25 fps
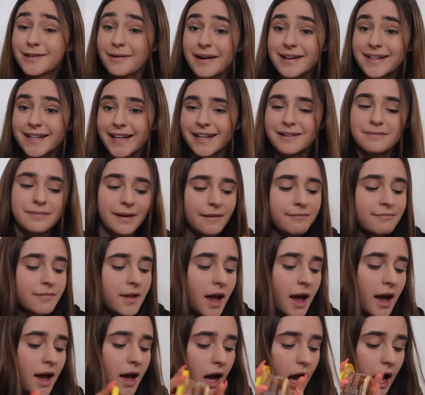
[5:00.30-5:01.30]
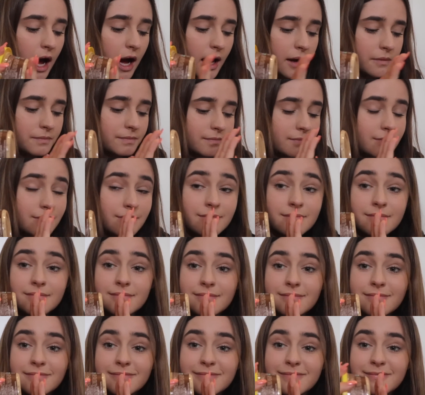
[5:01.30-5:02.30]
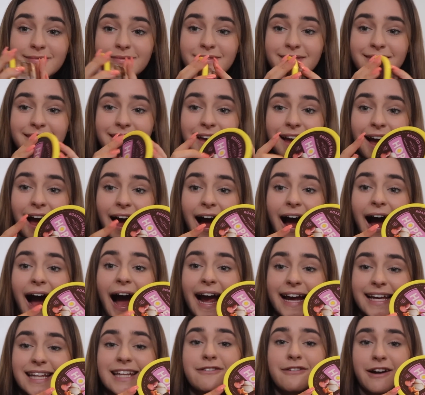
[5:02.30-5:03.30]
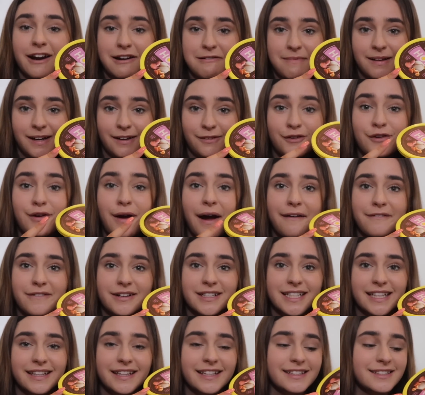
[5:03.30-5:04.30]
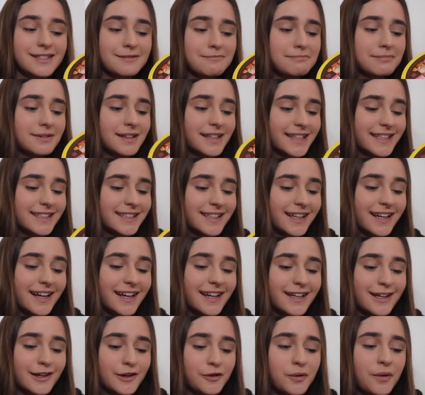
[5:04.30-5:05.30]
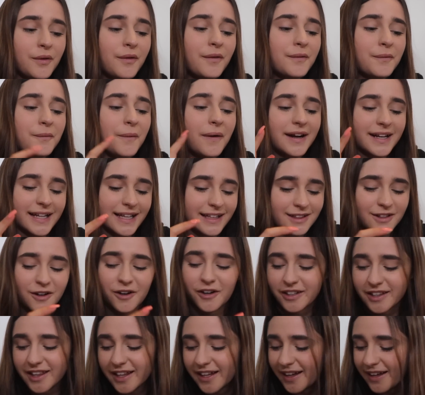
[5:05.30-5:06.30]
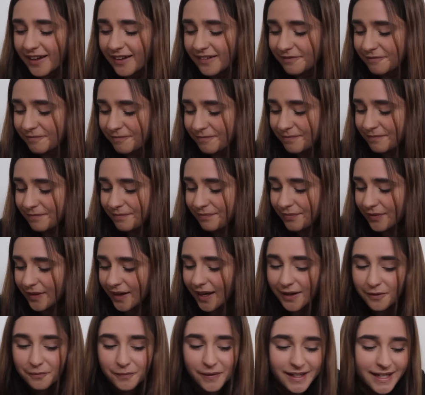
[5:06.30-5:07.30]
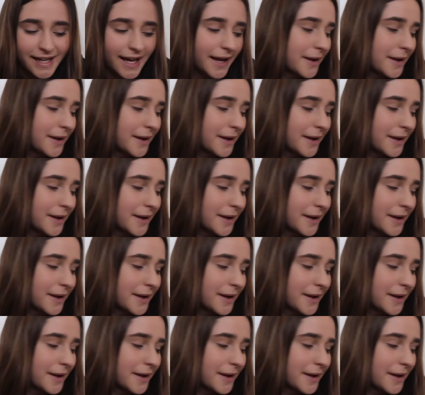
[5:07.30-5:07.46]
so I did. But um, highly recommend. If you ever see this, please get it. You will want to eat the whole thing in one